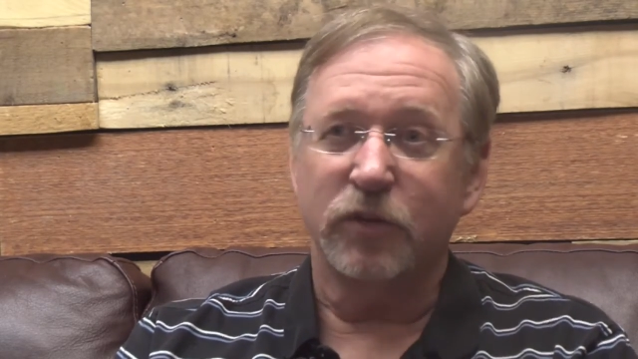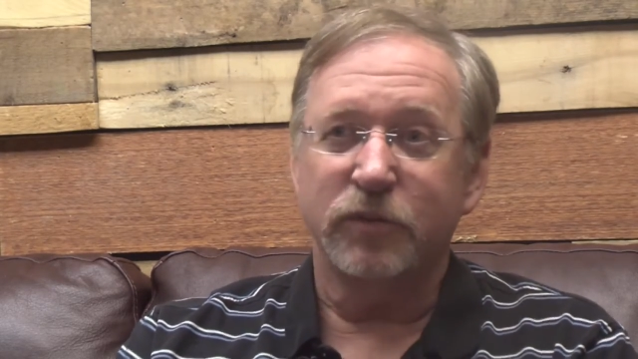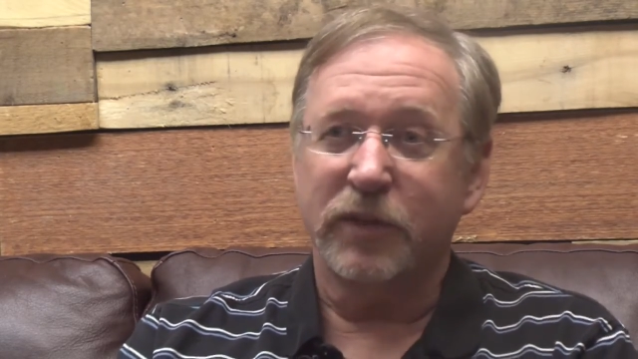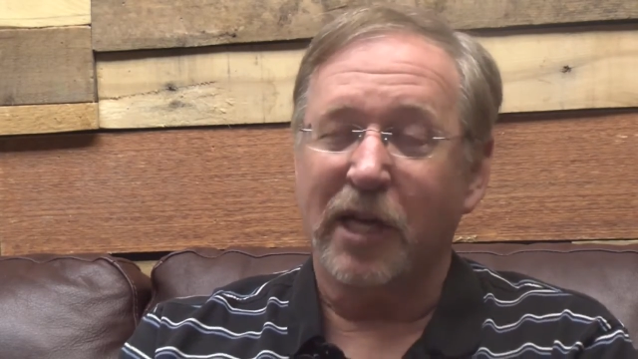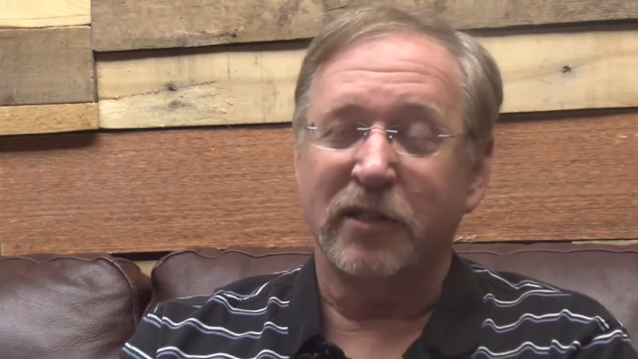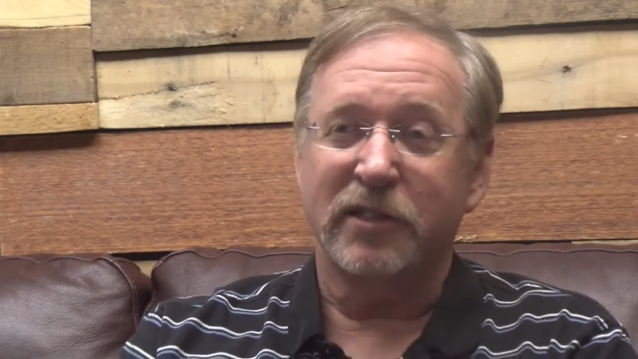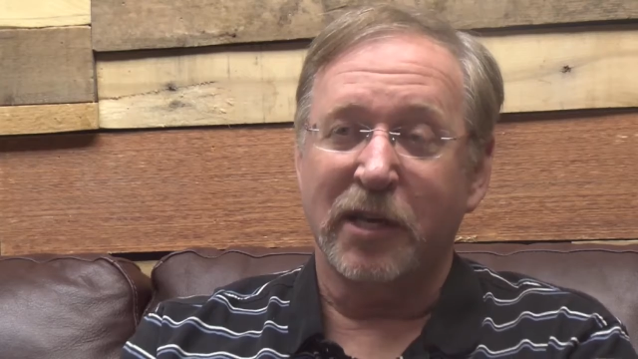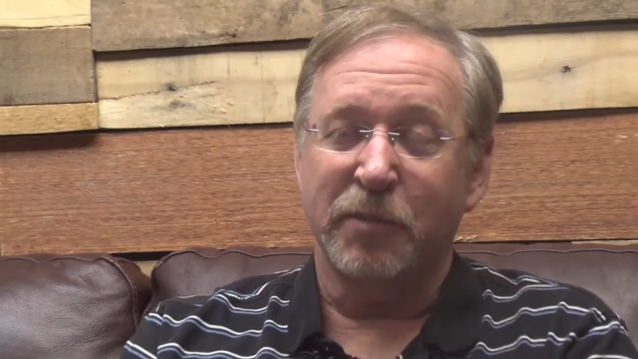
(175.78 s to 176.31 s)

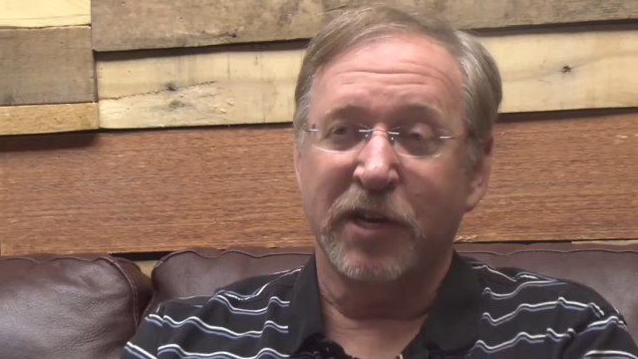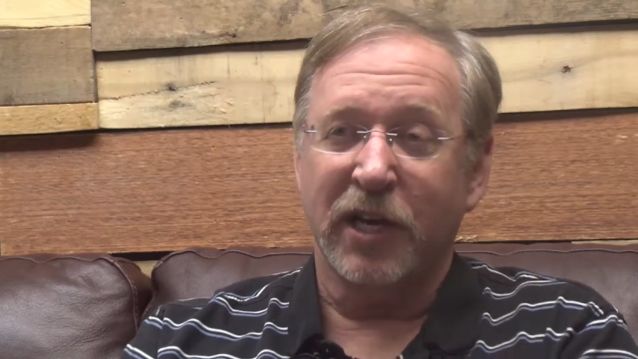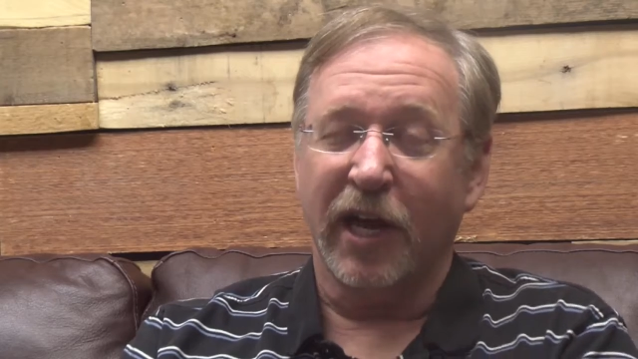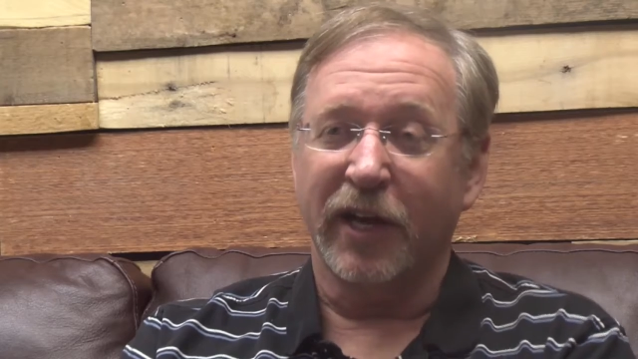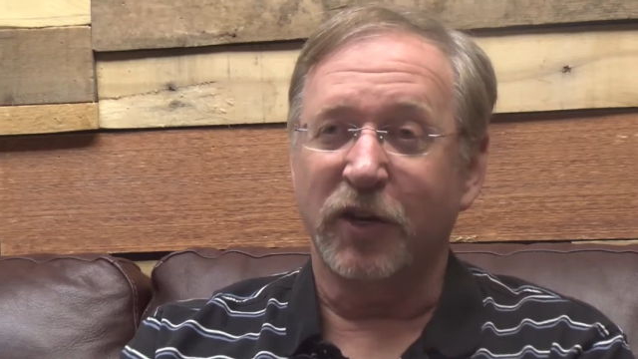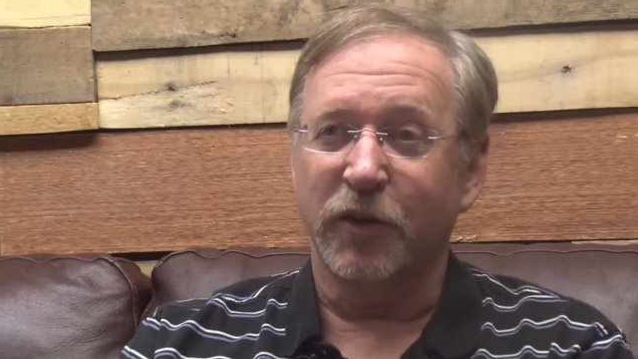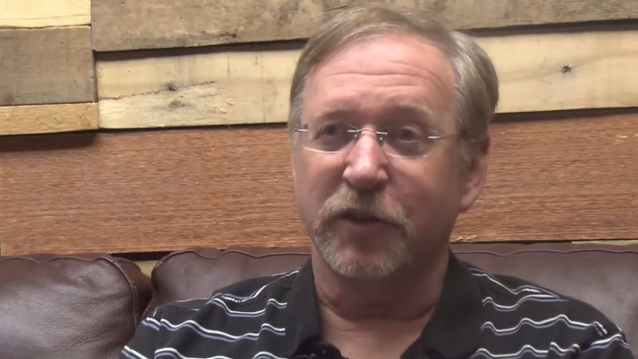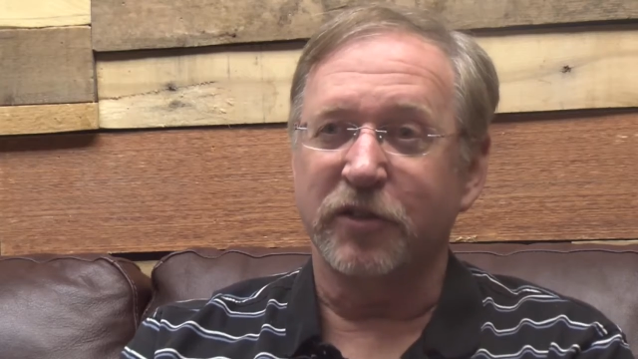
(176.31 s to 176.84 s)
Debbie and
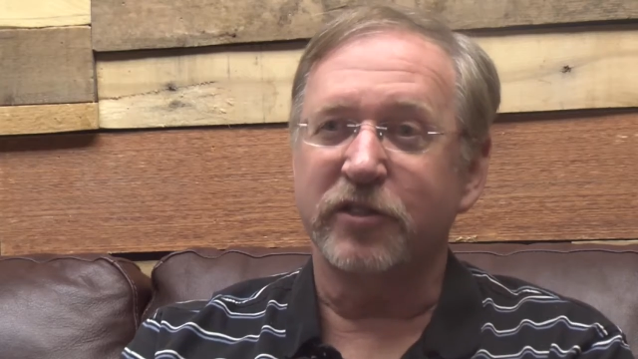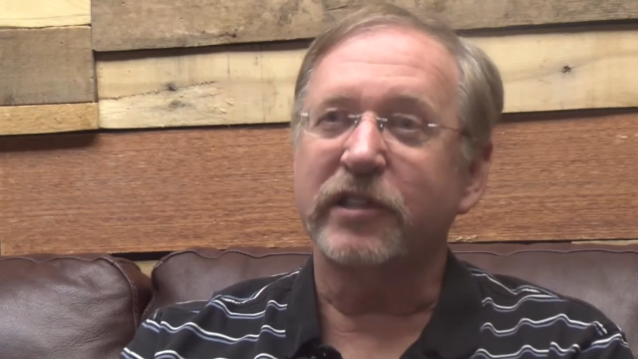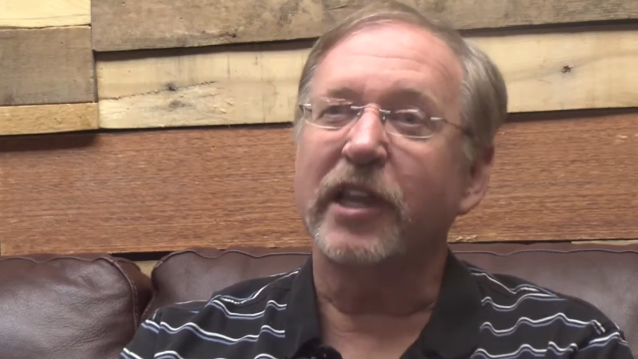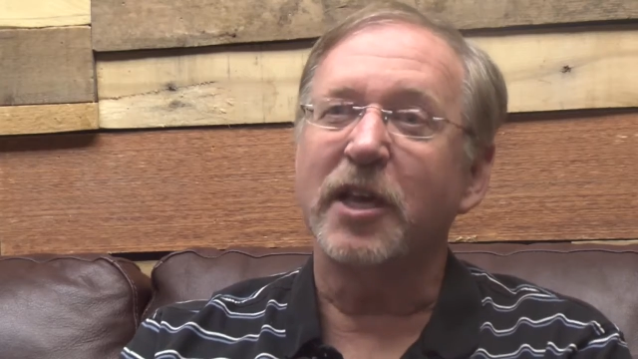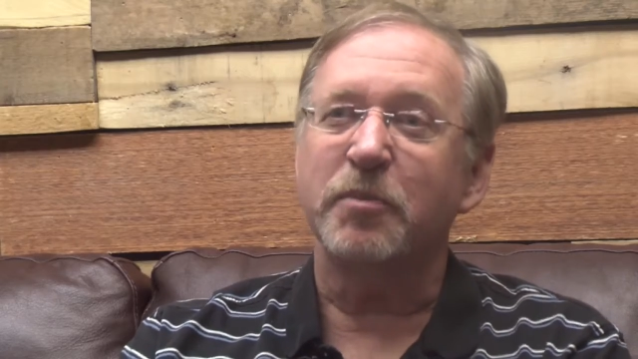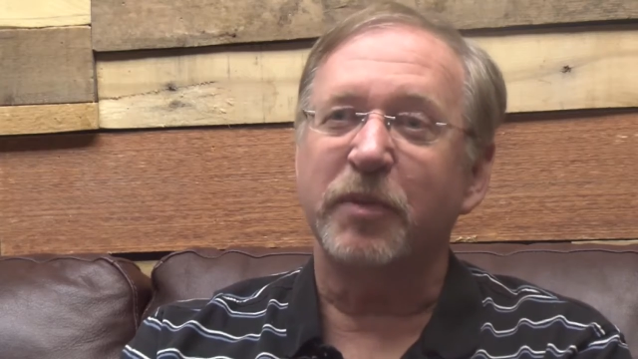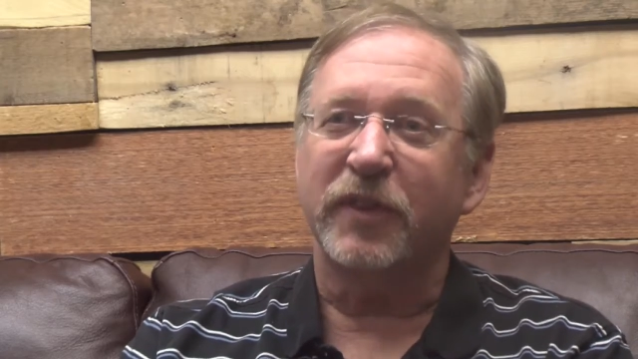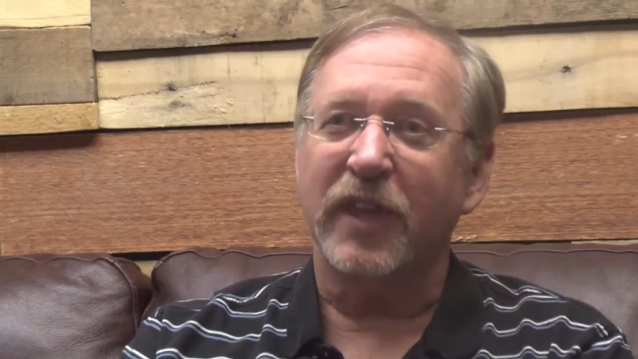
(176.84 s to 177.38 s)
I couldn't
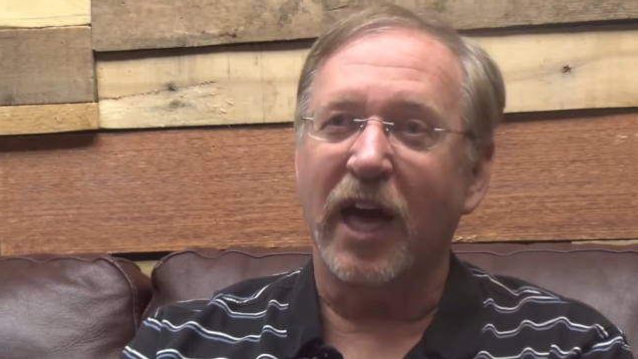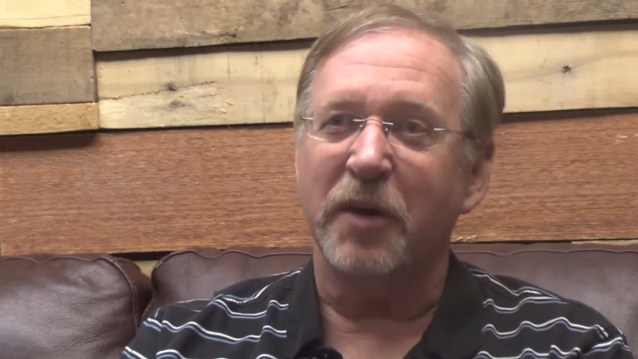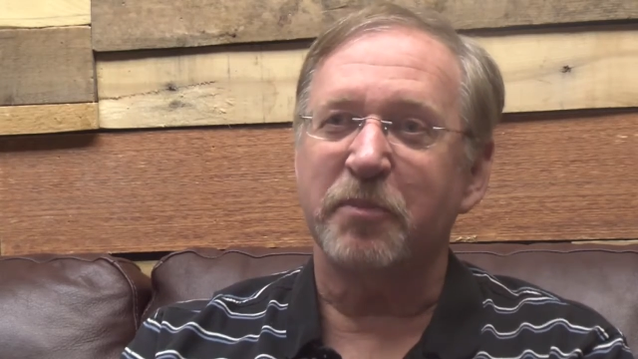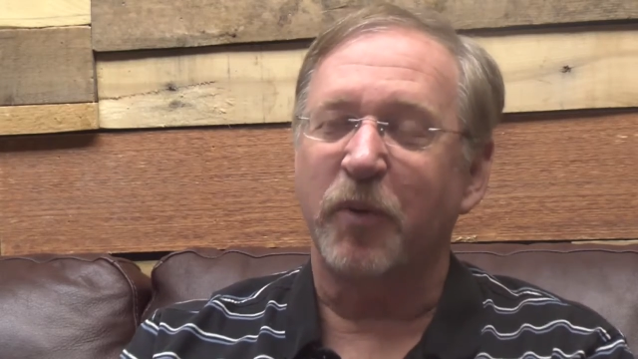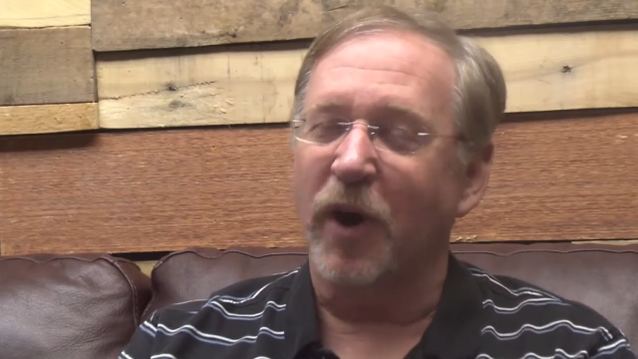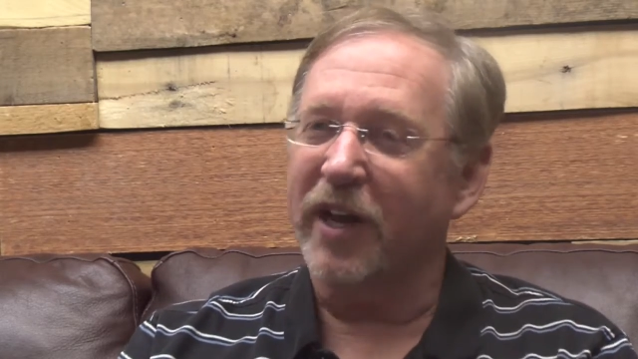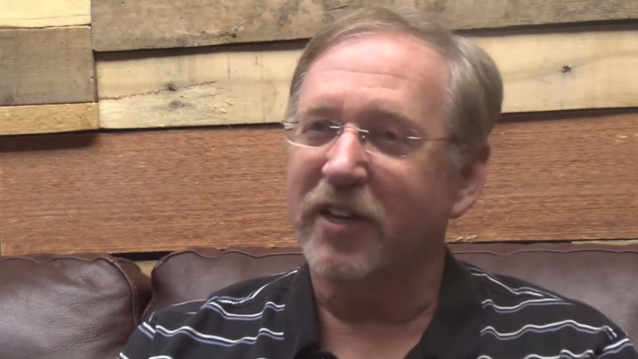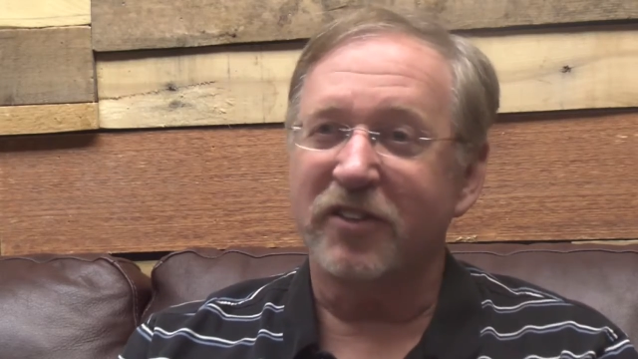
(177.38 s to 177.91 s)
sleep at that
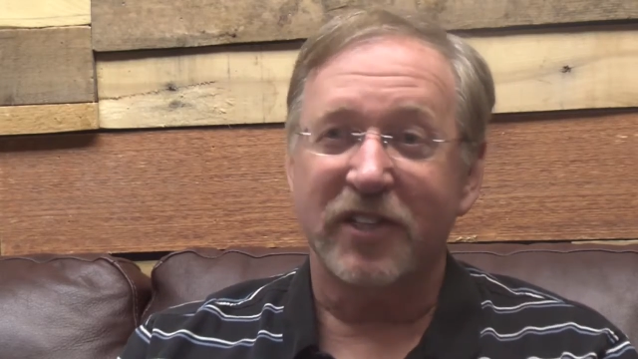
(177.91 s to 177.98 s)
point,